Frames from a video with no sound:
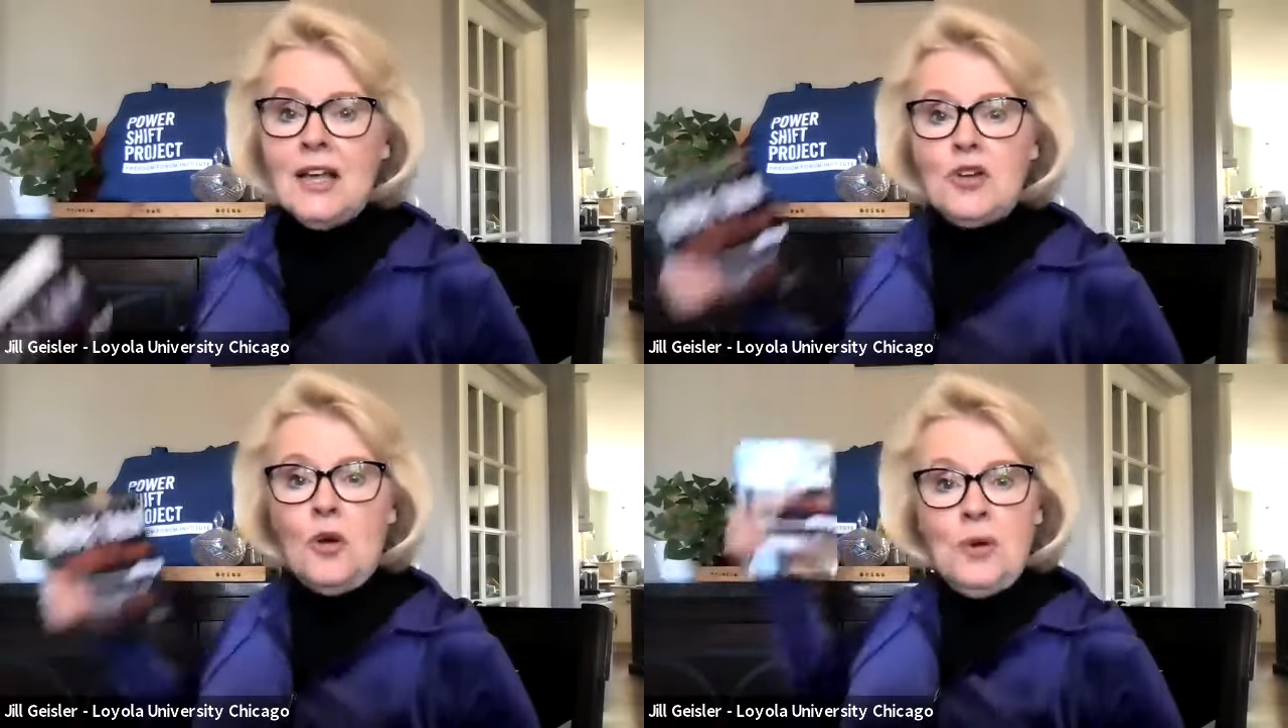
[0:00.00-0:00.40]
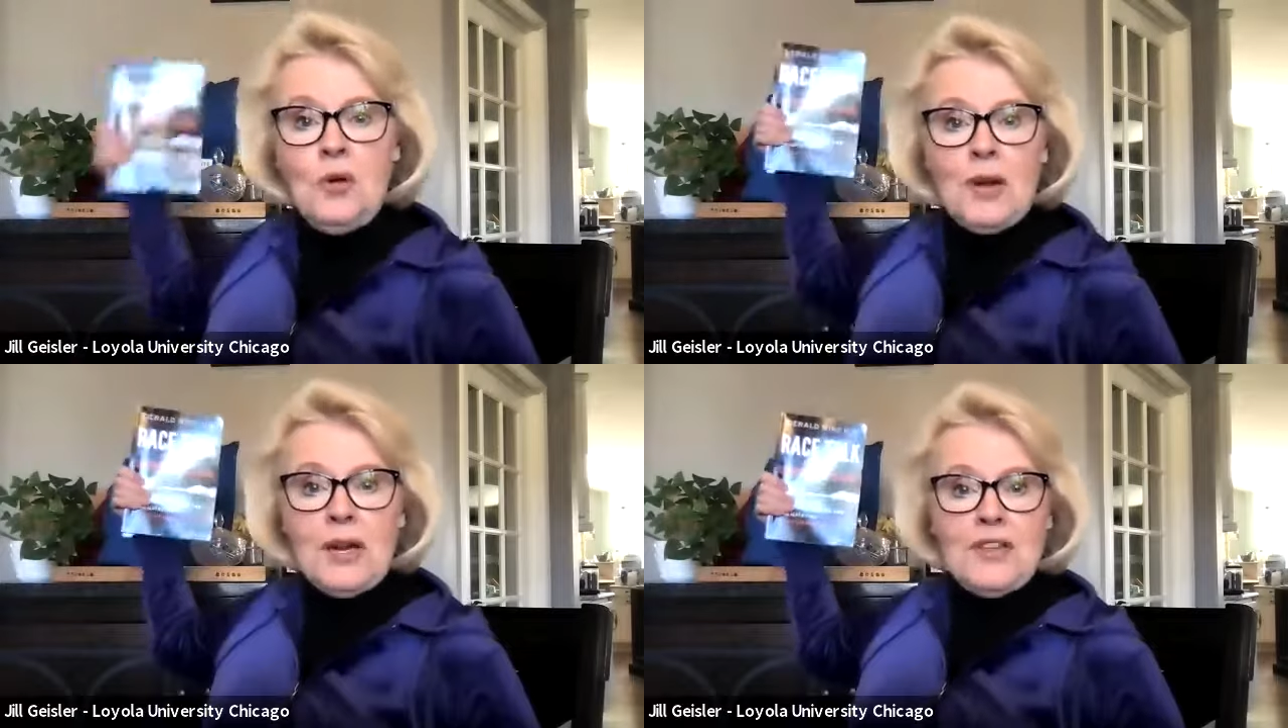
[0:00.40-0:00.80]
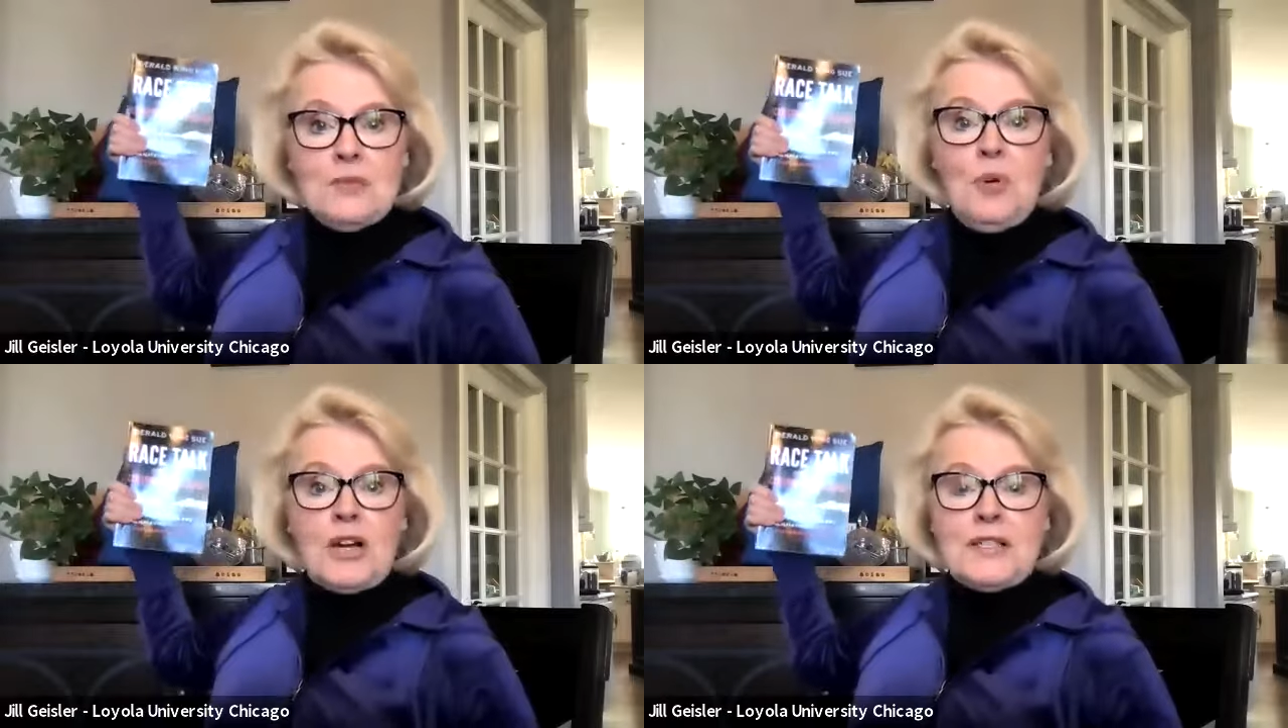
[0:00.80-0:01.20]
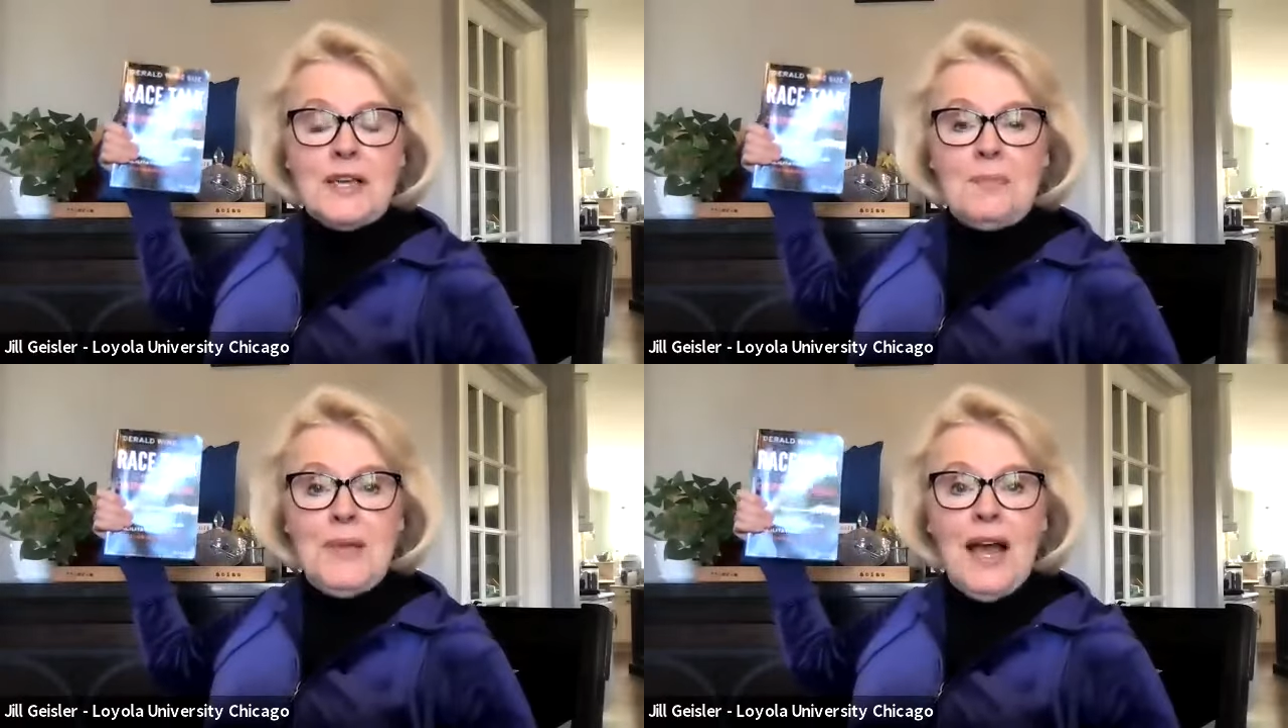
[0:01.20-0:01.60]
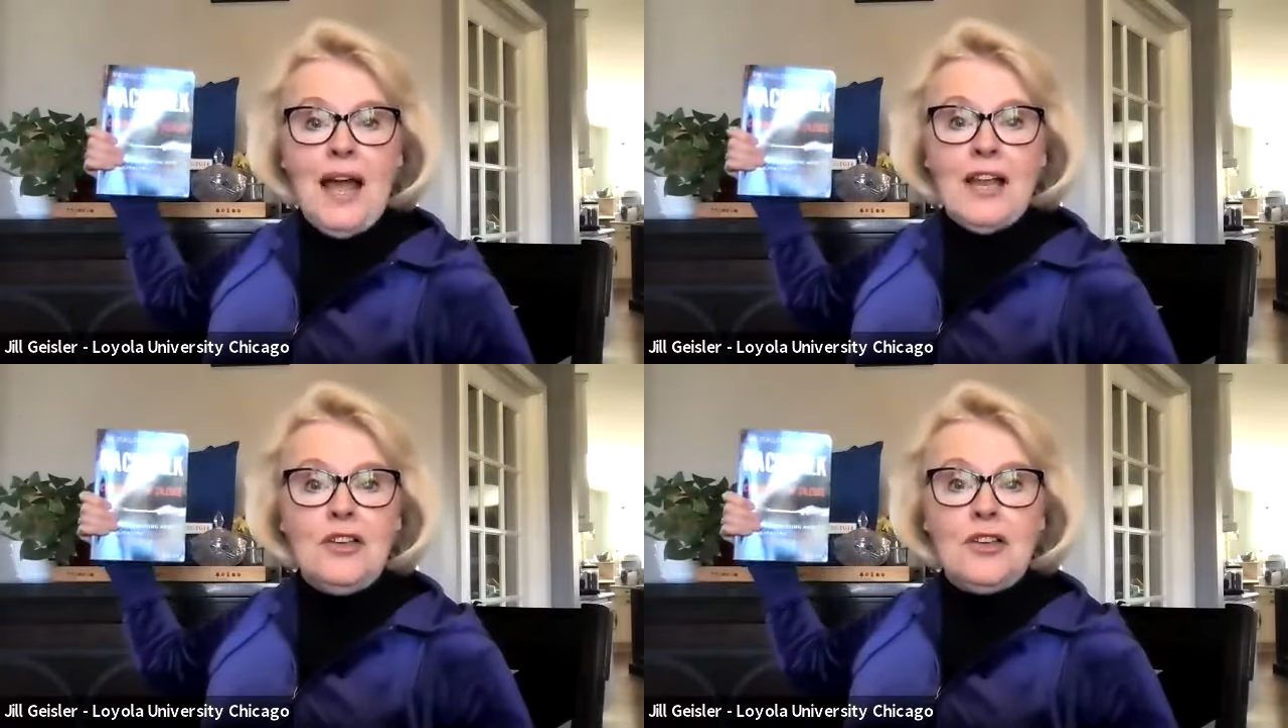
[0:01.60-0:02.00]
don't put one of these books up
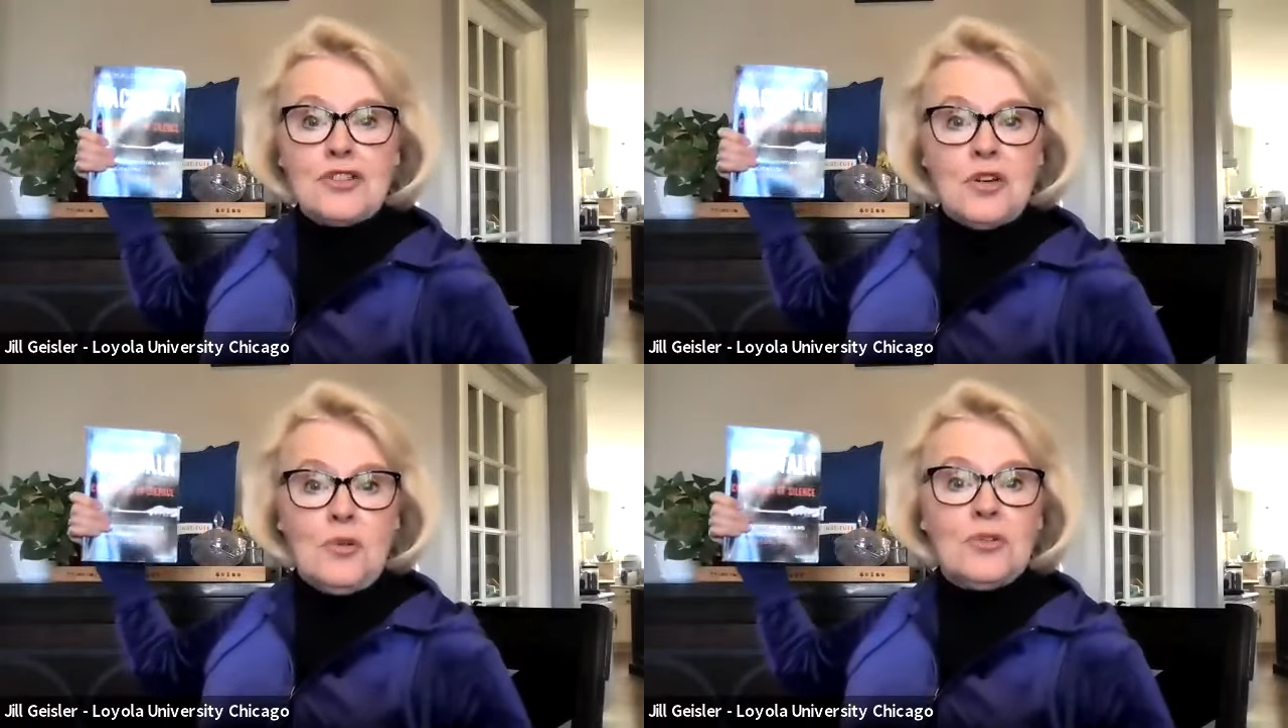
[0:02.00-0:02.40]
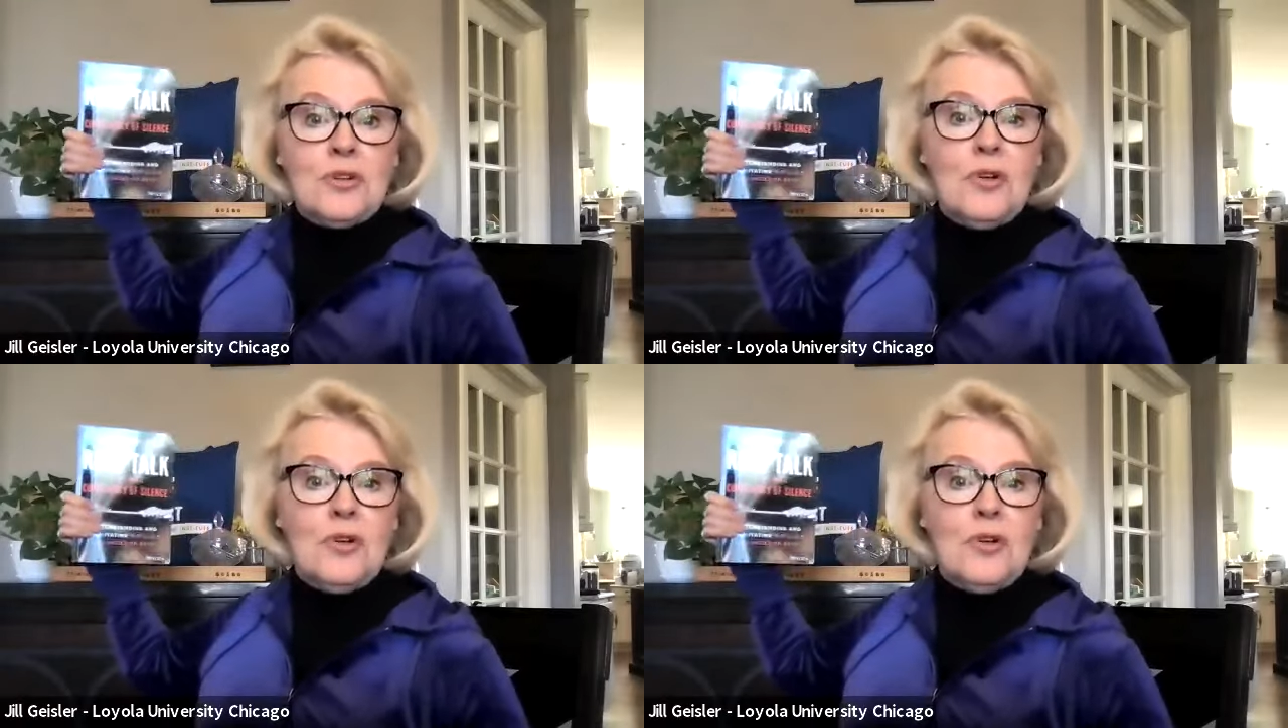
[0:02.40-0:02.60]
behind your shoulder